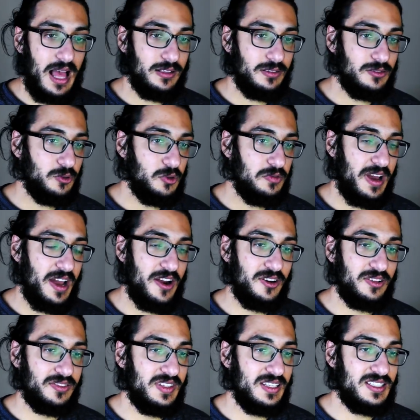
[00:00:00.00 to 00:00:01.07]
I don't know if I
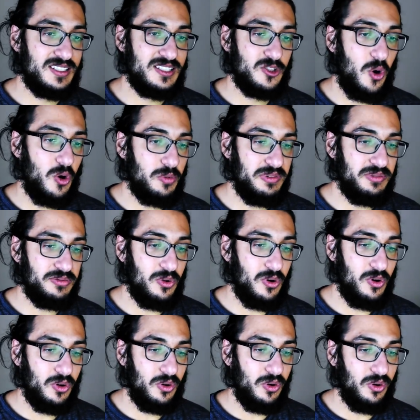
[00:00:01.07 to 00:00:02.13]
heard this song
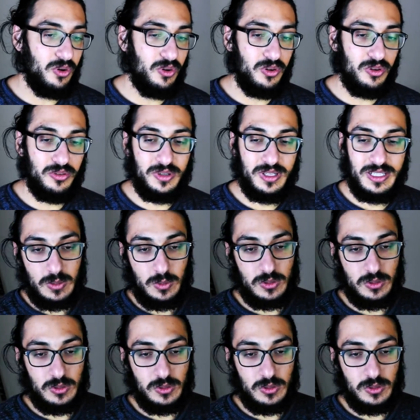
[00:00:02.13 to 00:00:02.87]
before or it